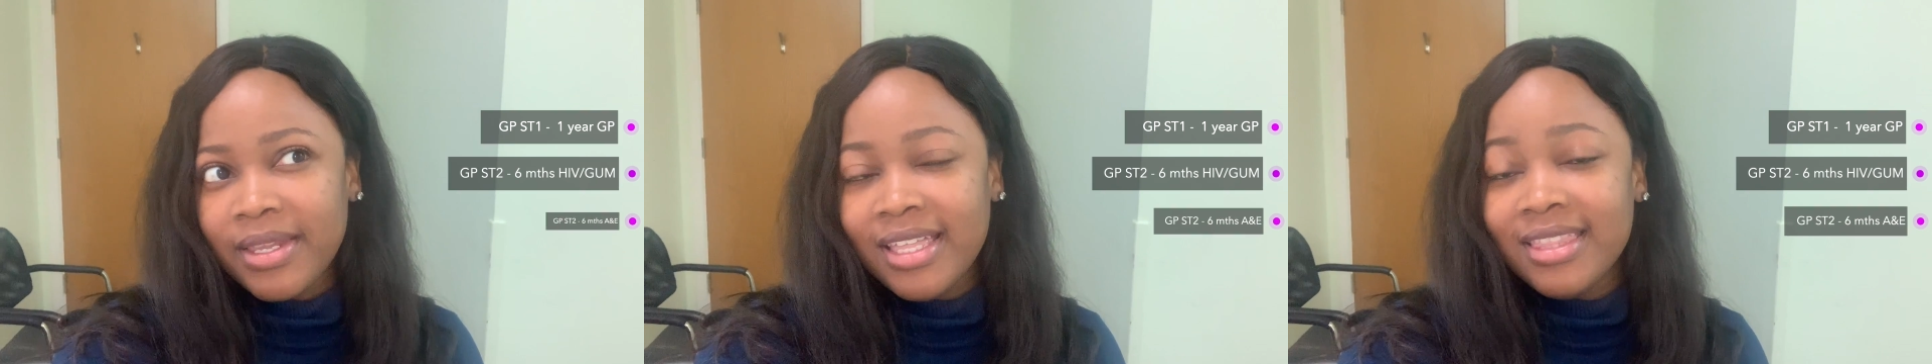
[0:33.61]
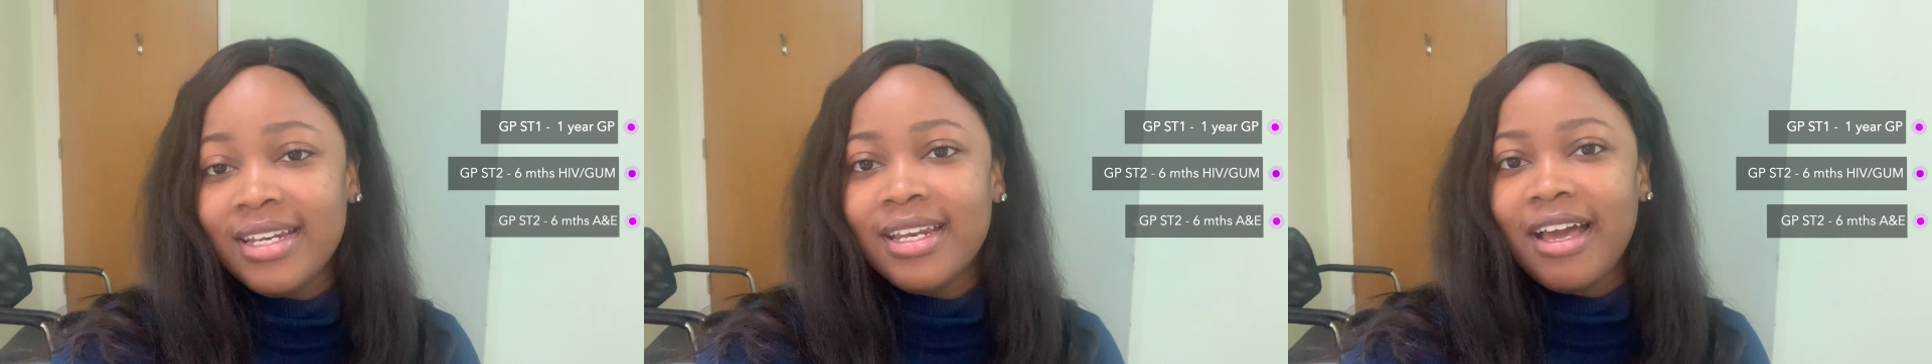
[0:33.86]

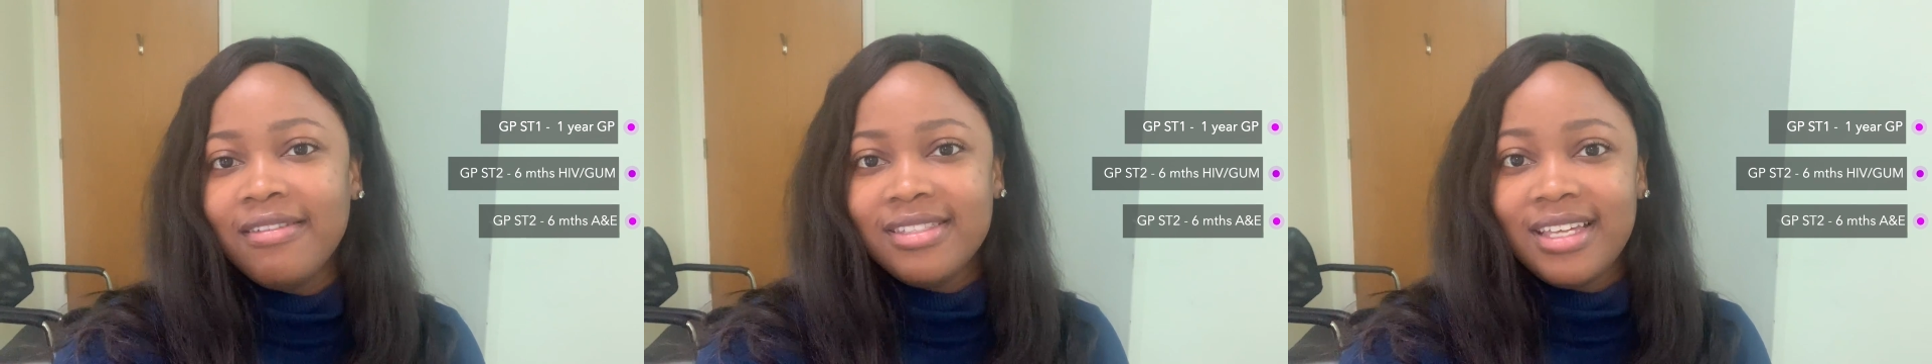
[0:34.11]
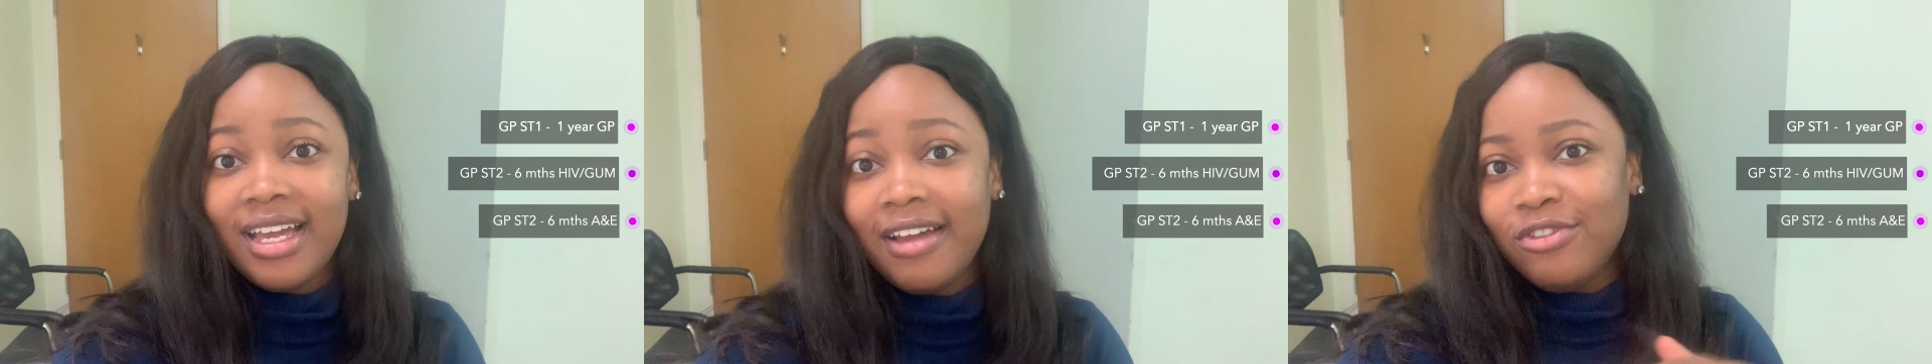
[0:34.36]
and then
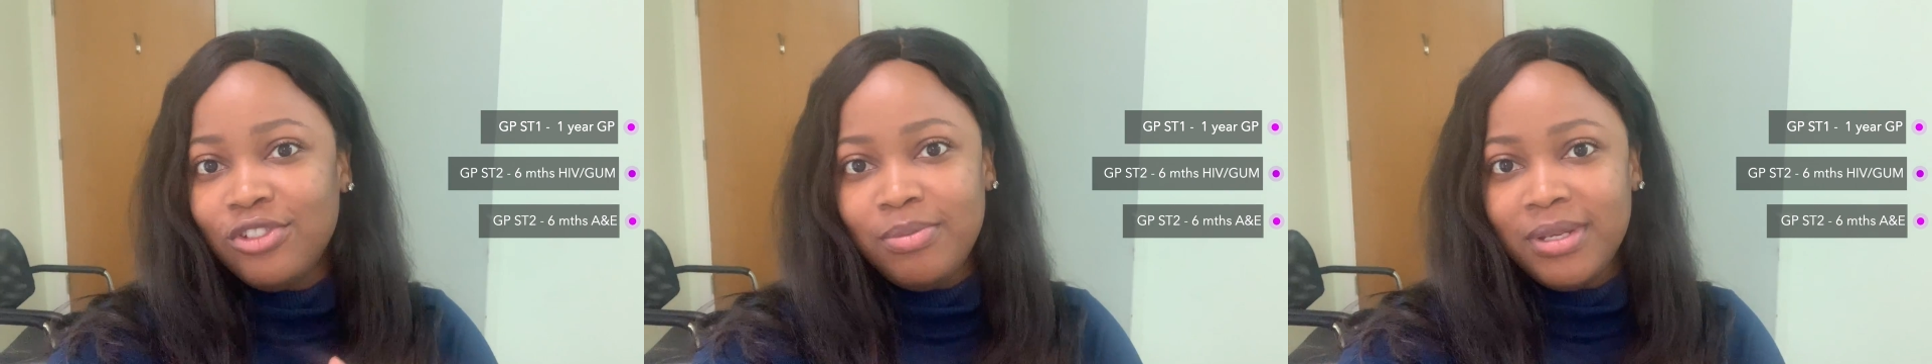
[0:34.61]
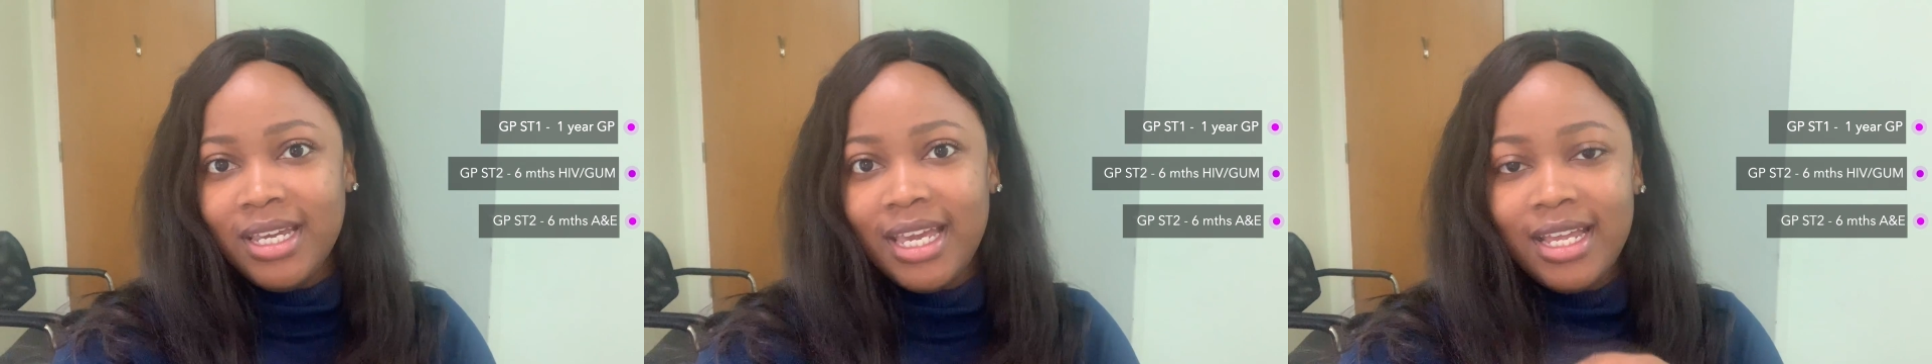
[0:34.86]
after that I have
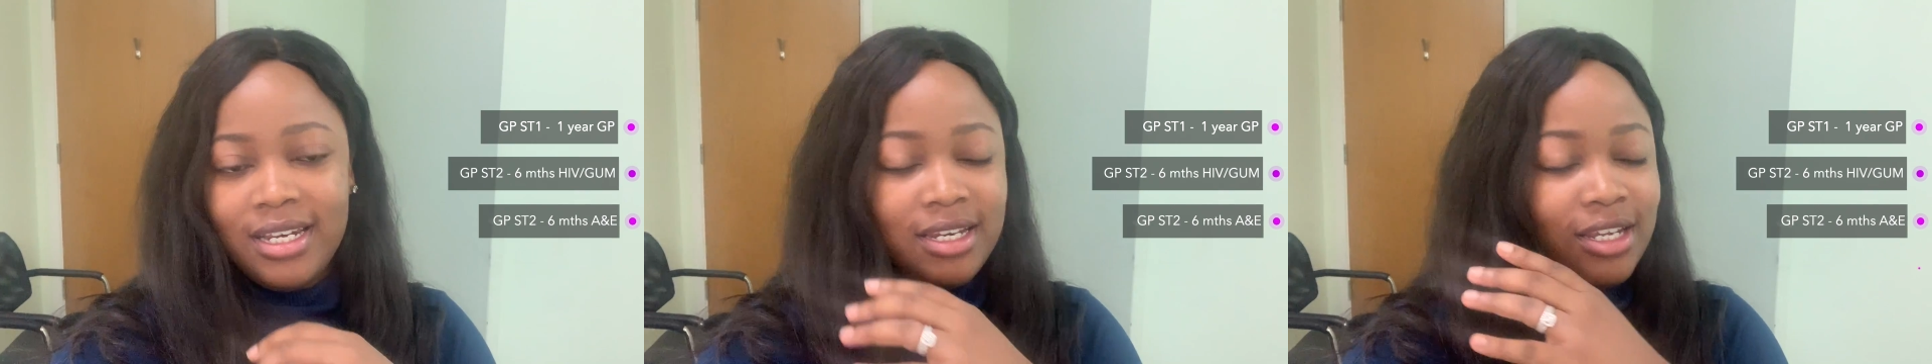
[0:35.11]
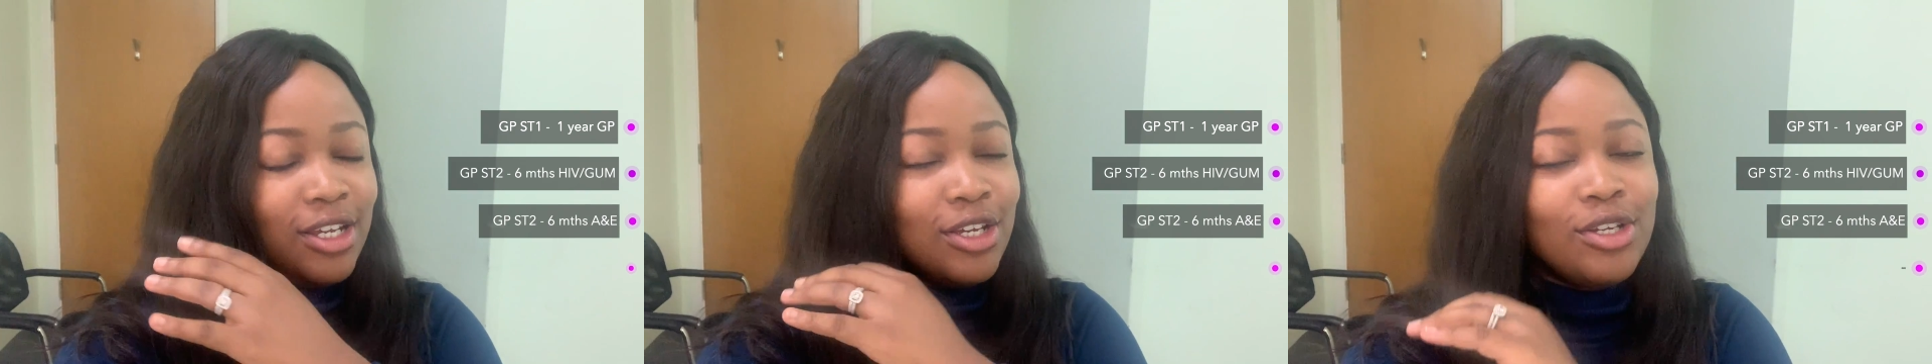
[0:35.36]
GP again.